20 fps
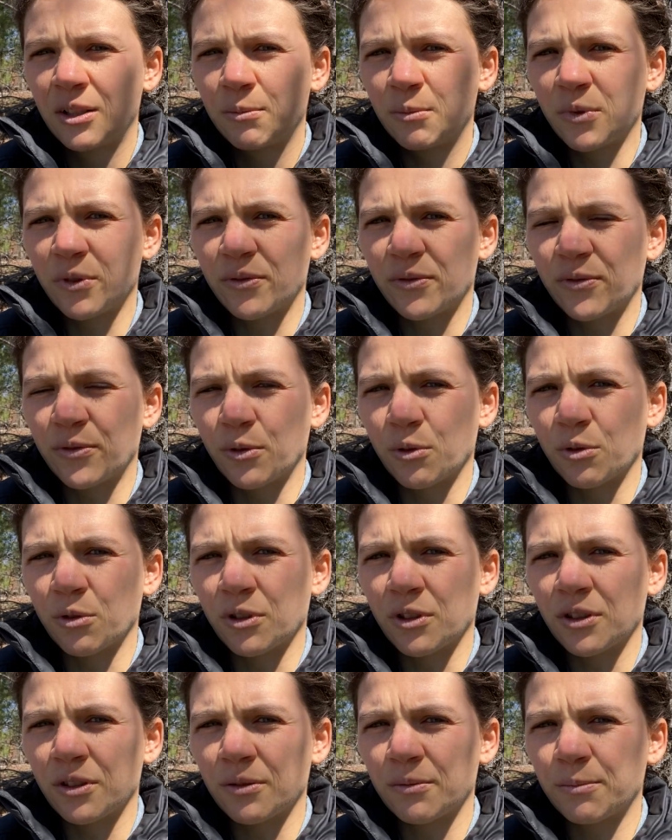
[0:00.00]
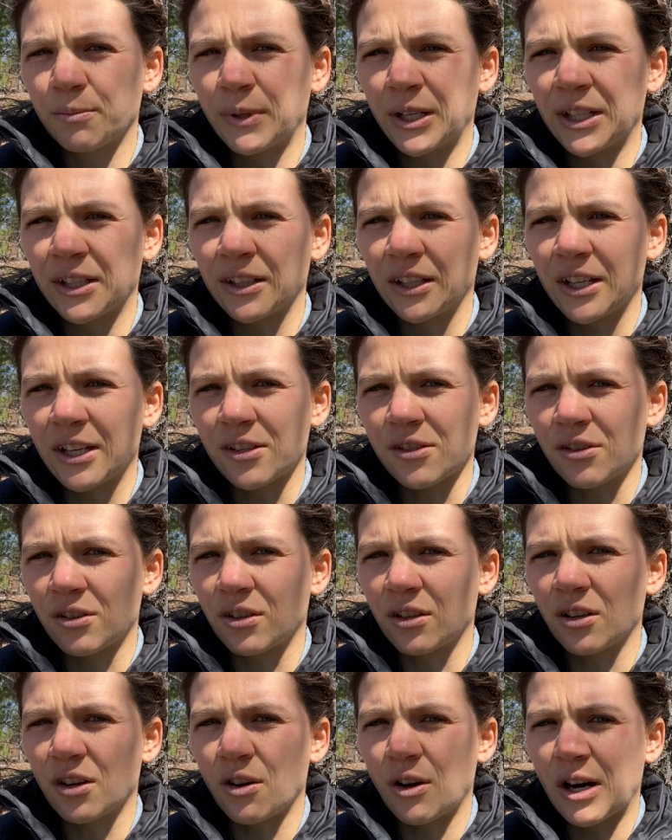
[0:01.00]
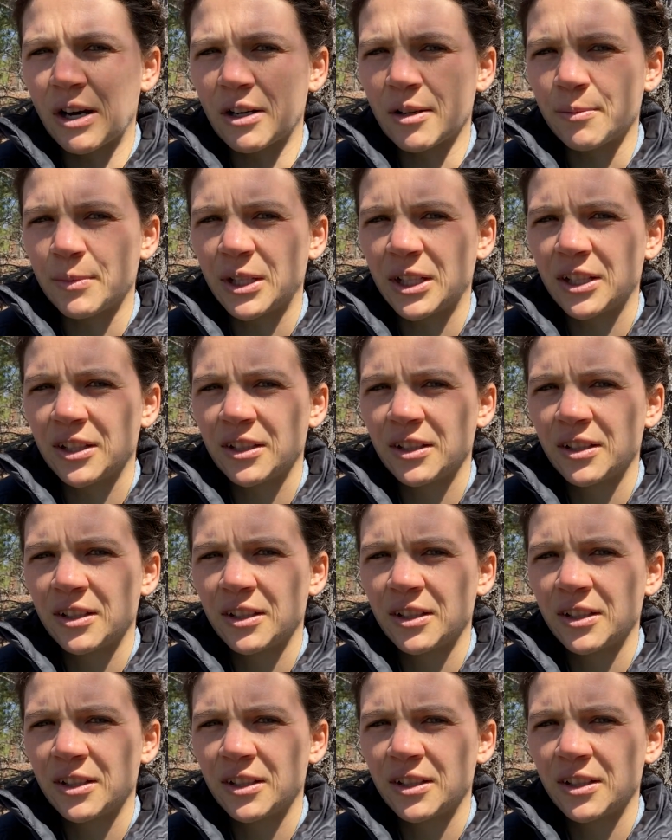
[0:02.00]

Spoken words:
before my legs are going to go out of me.